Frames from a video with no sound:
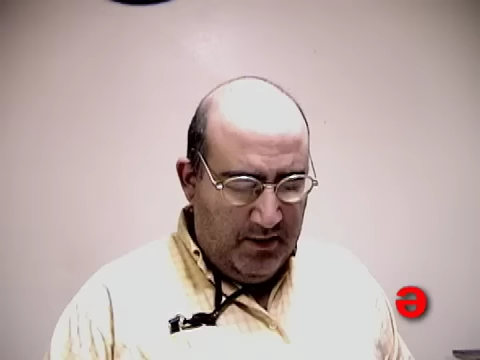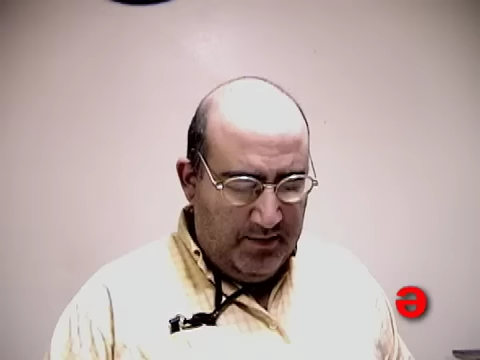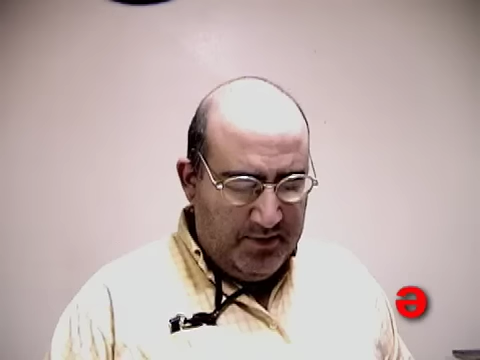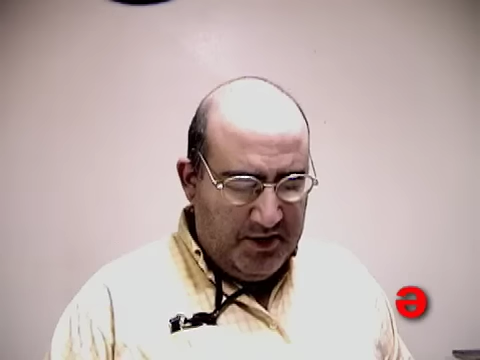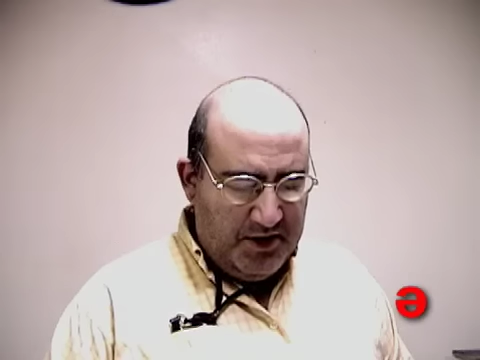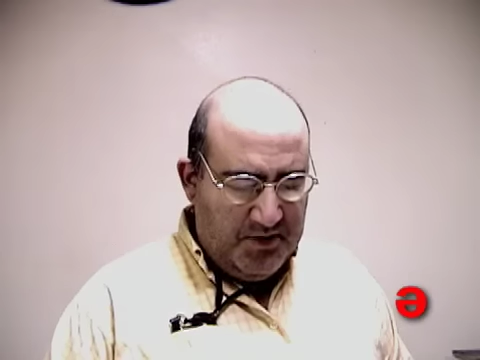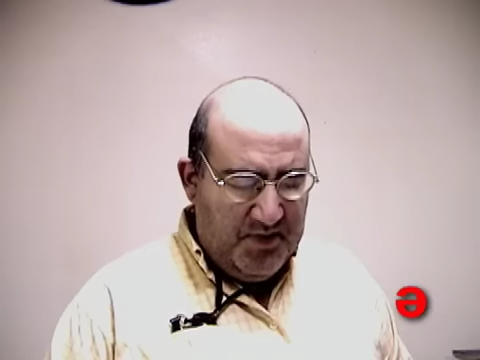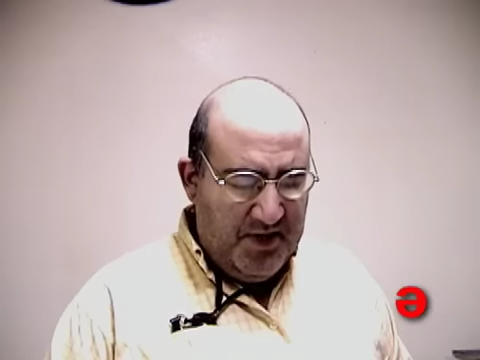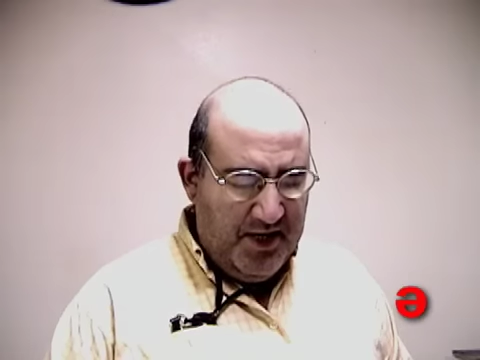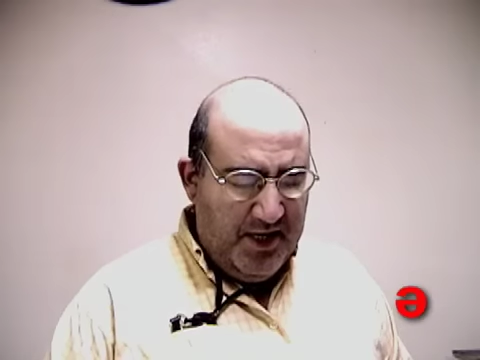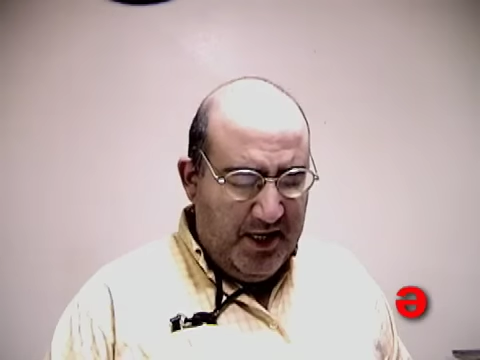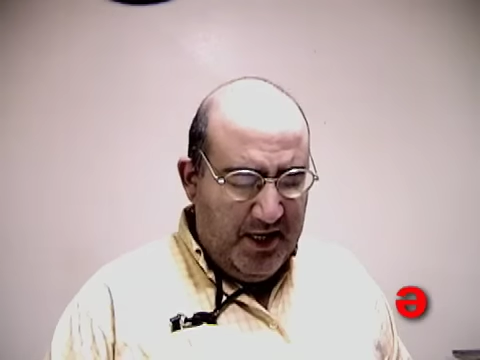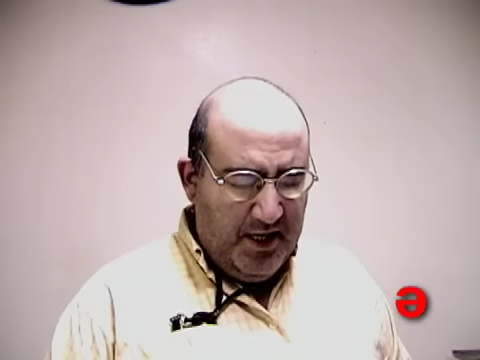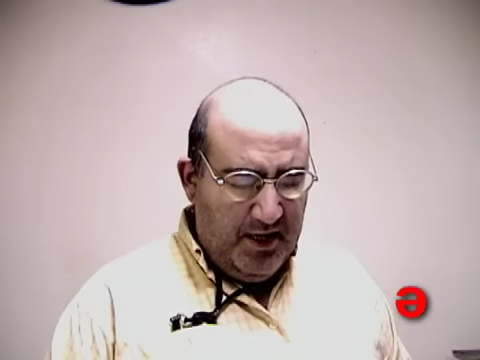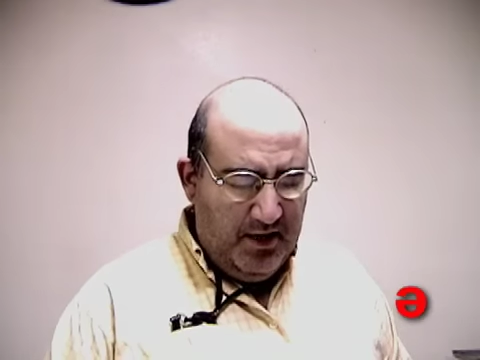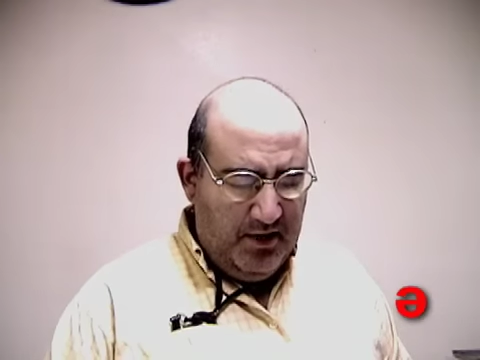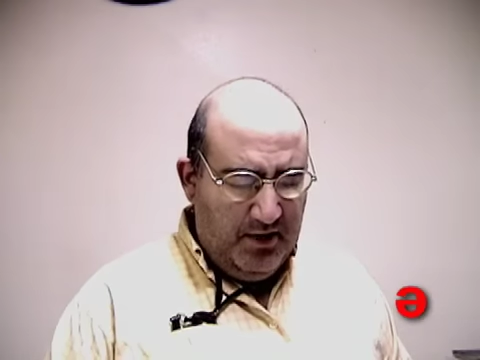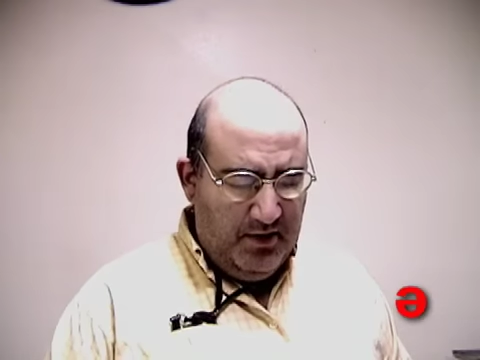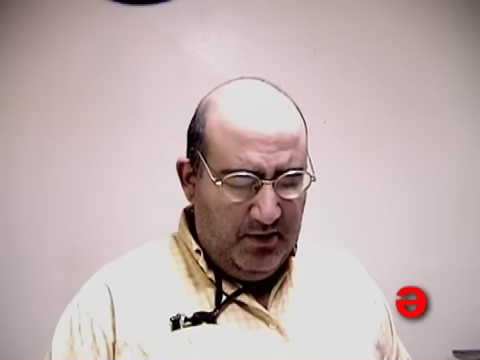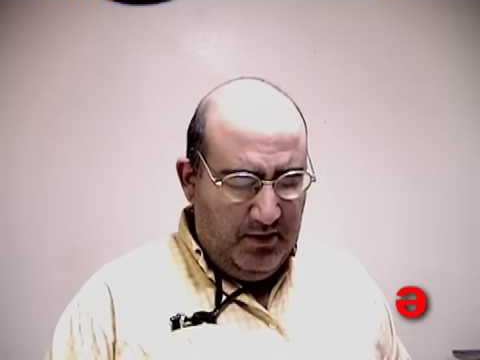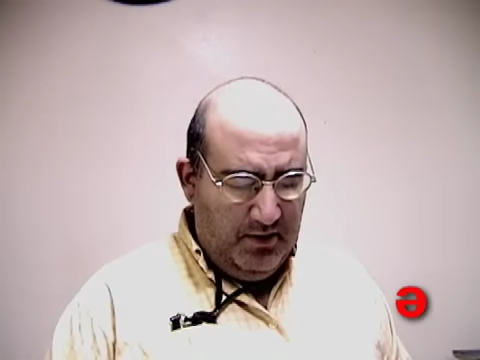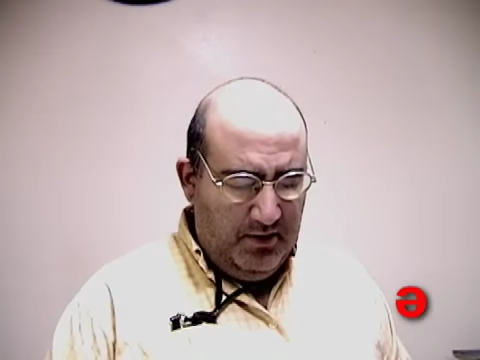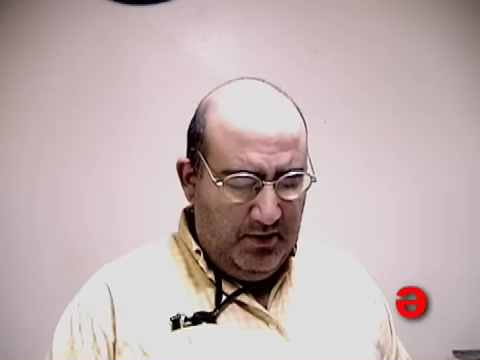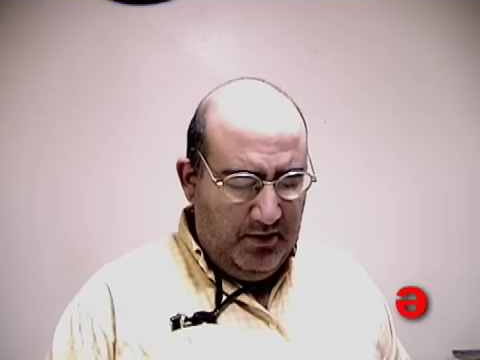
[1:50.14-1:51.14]

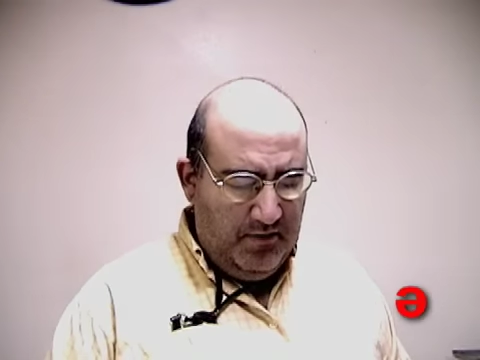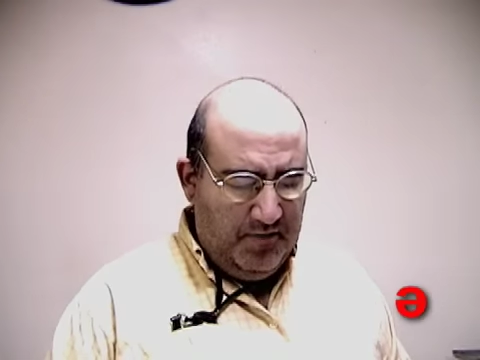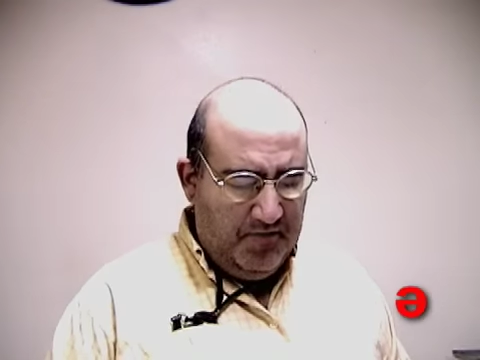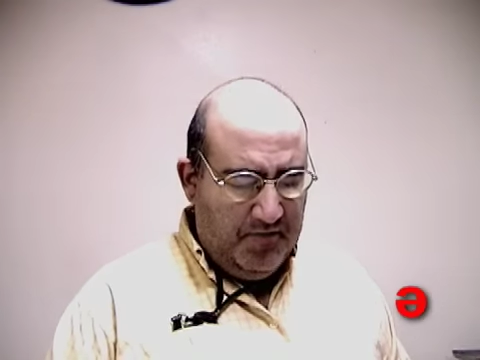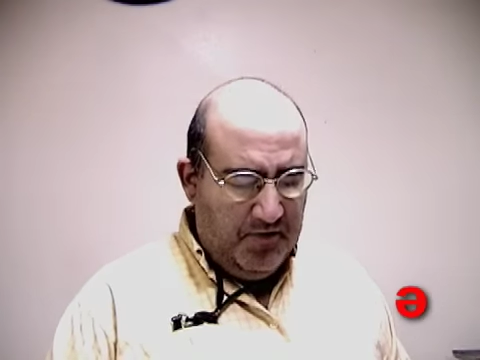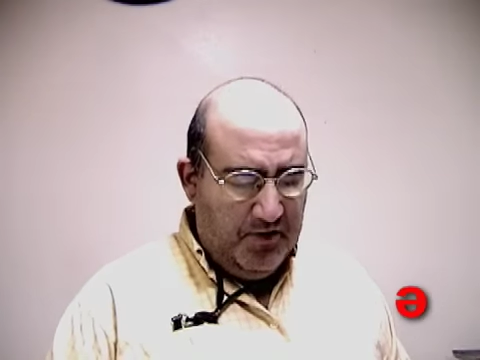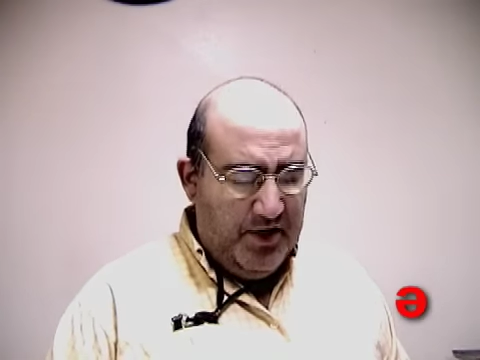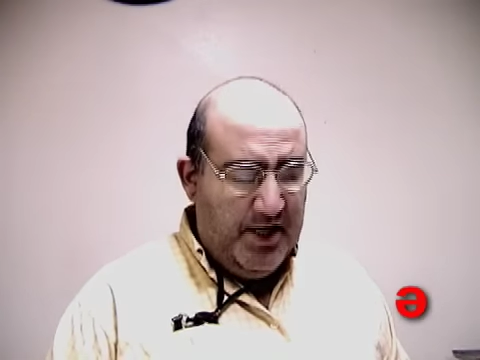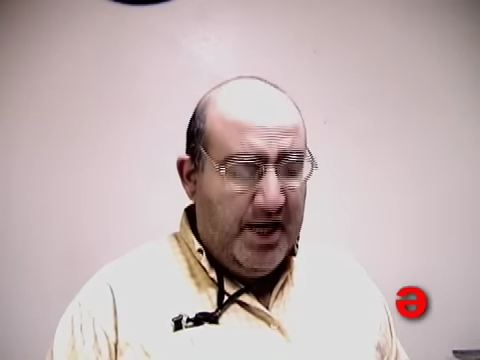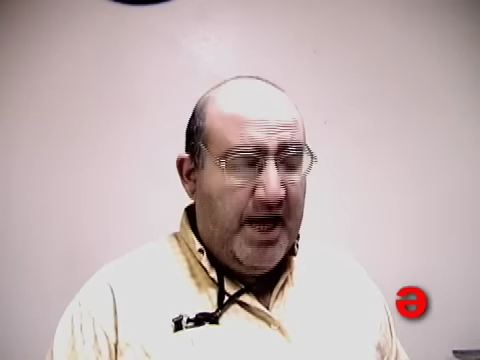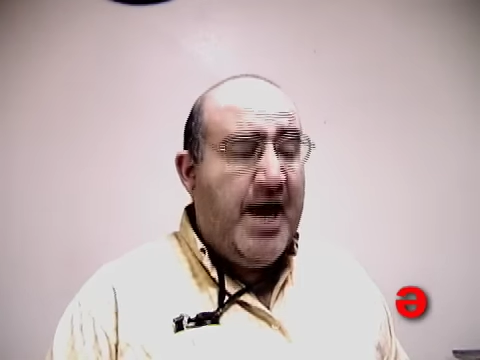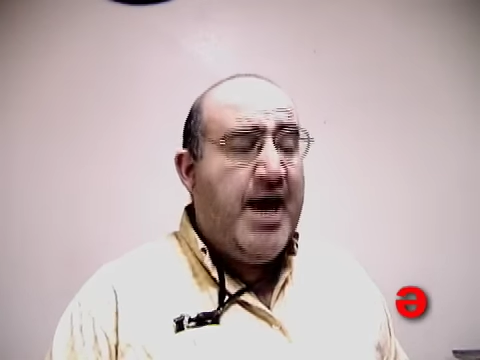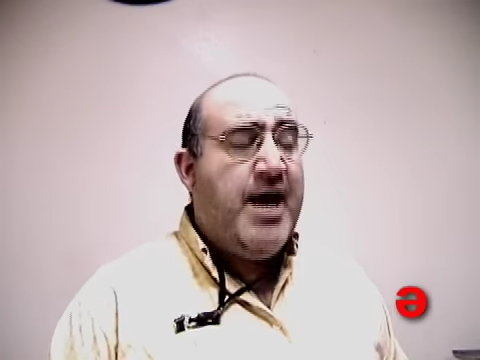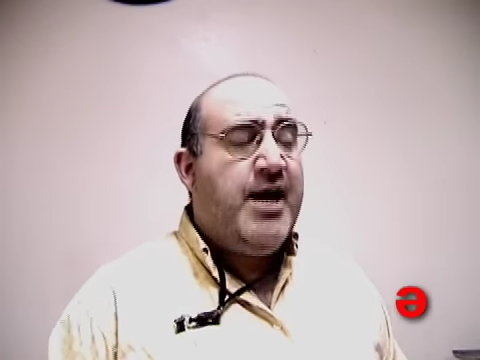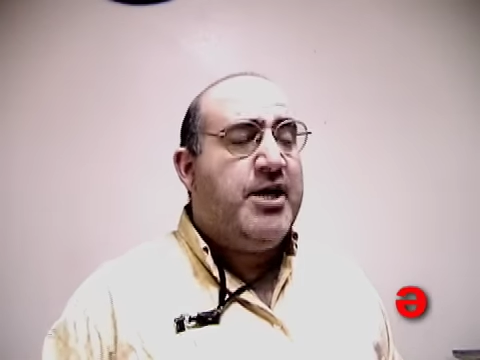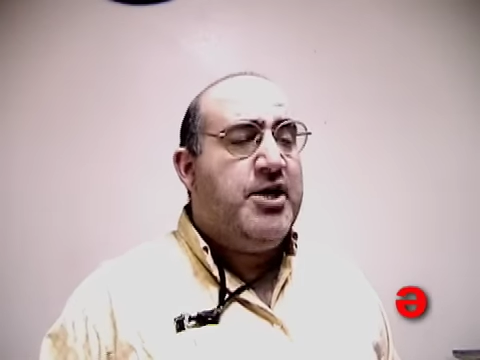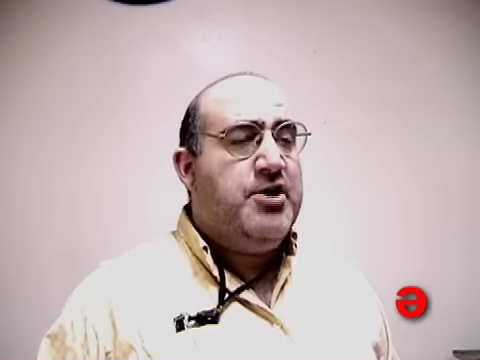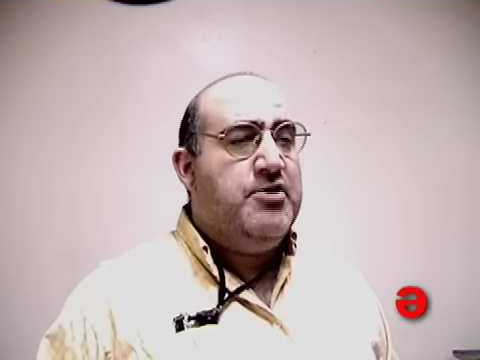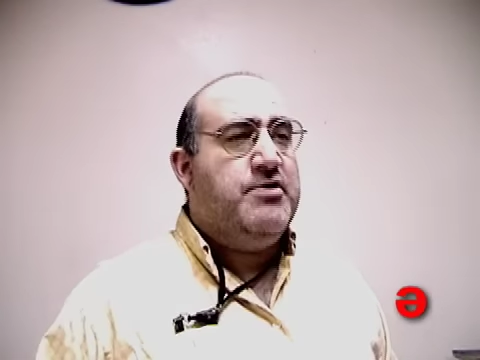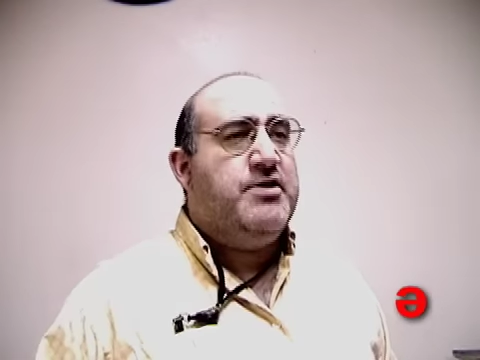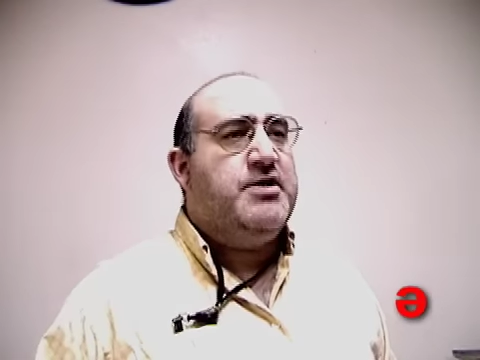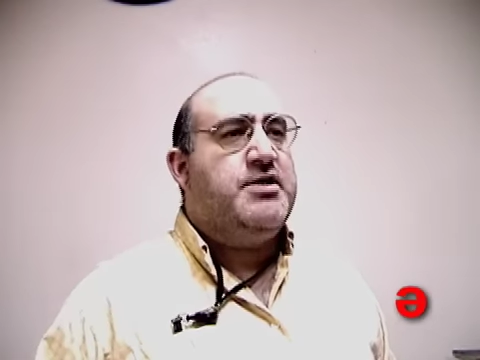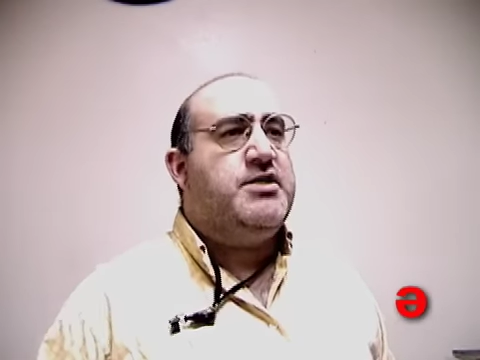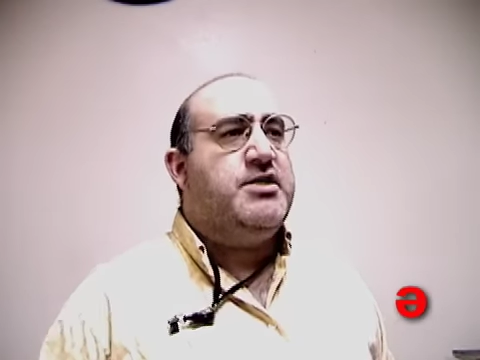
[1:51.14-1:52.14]
speaking for the
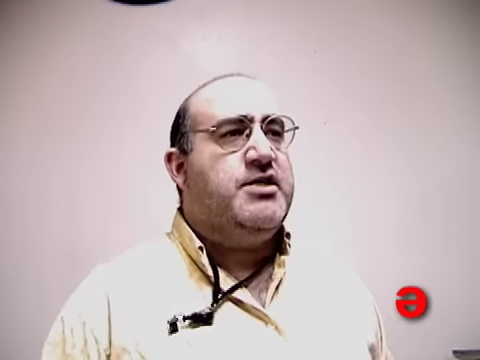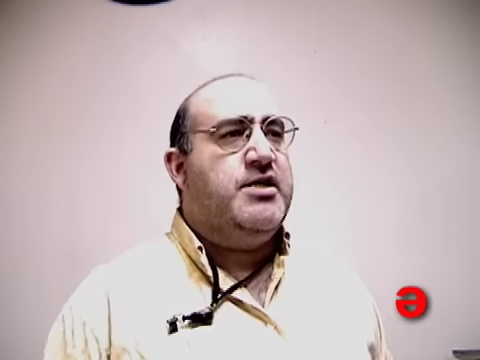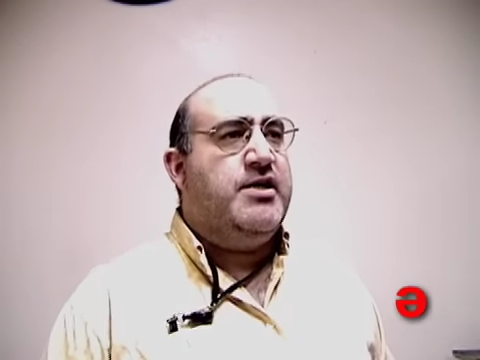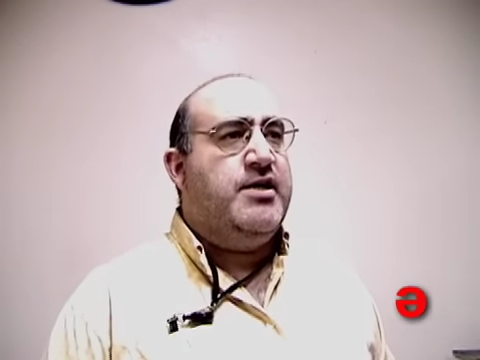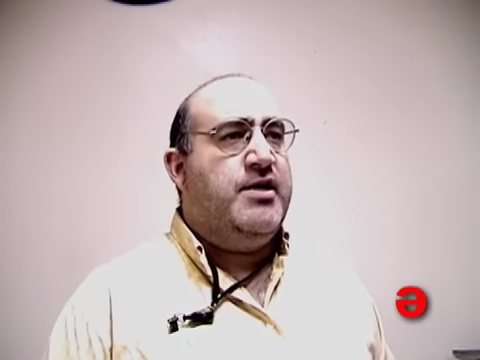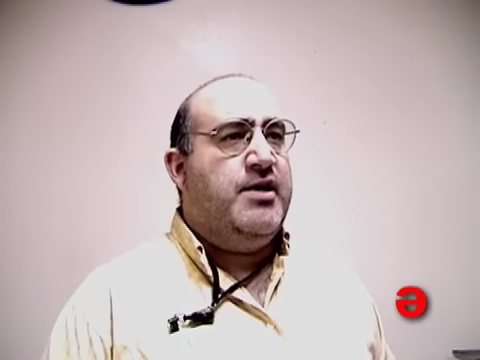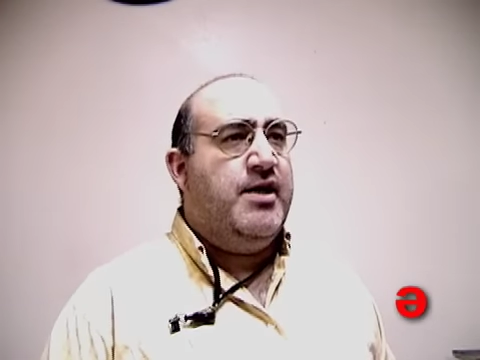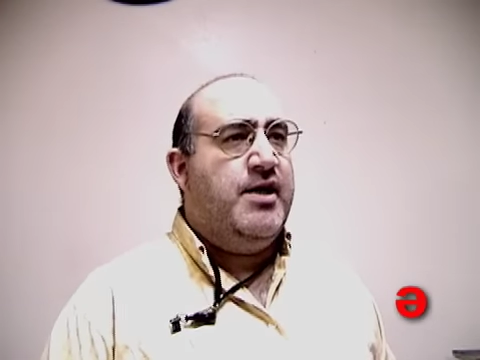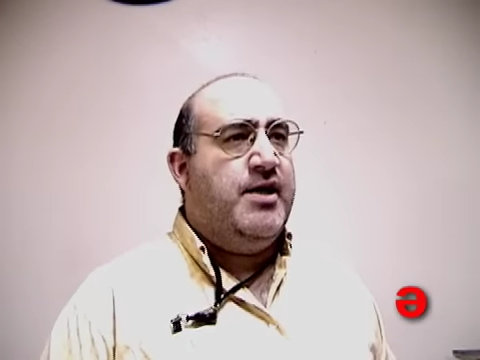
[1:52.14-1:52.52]
accuracy,